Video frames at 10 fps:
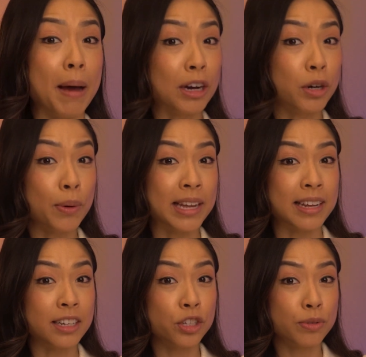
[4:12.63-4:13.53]
Macro and
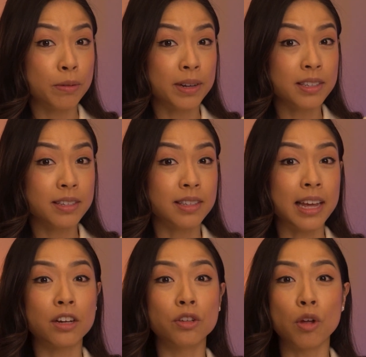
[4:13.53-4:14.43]
industry risks
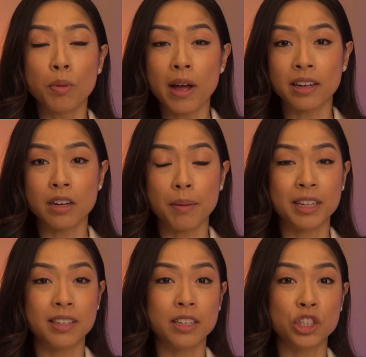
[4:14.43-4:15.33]
like global
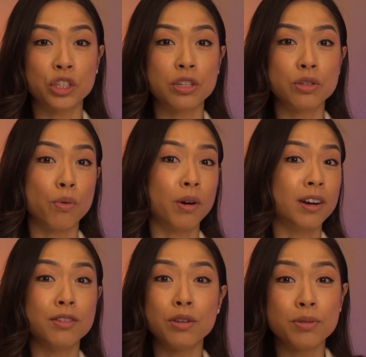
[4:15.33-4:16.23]
economic conditions
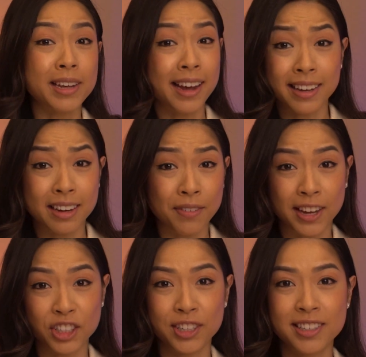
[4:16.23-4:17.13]
or new tech
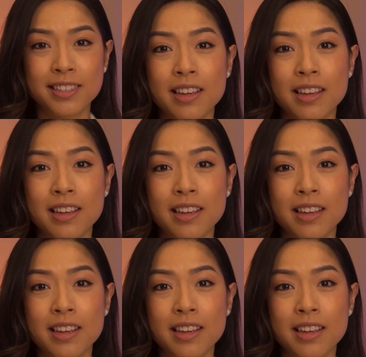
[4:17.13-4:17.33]
innovations,